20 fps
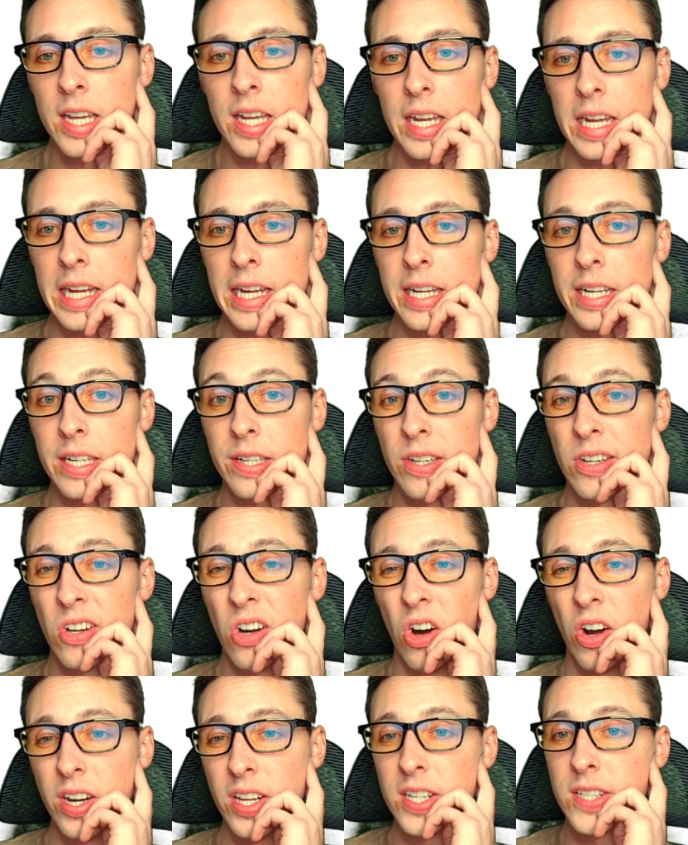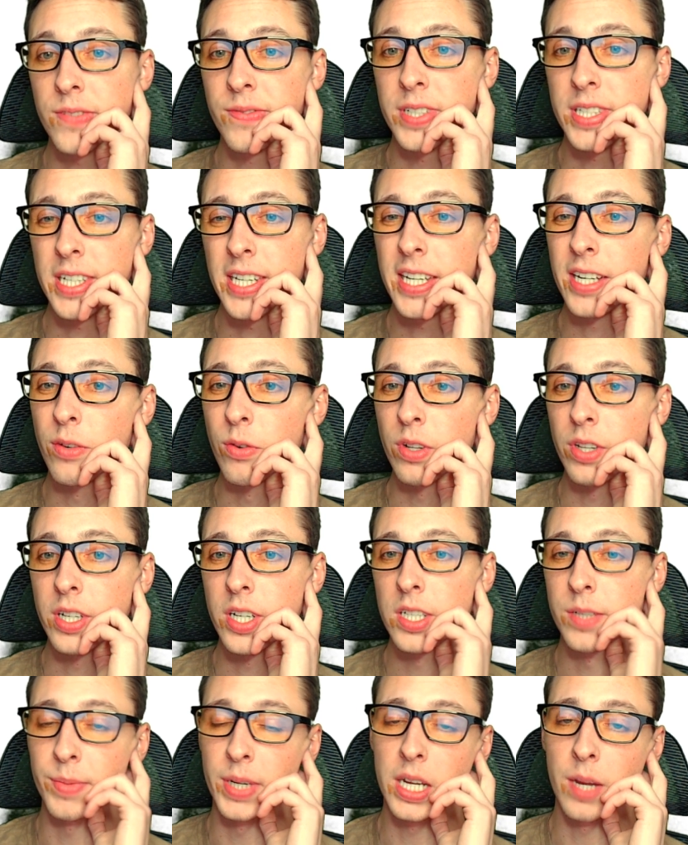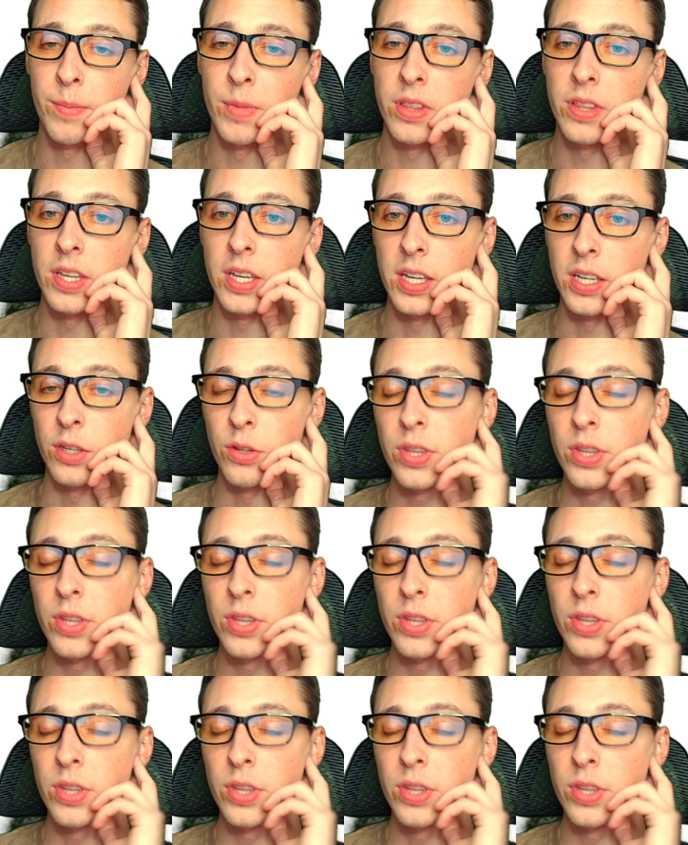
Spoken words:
And audience fatigue really doesn't become a thing.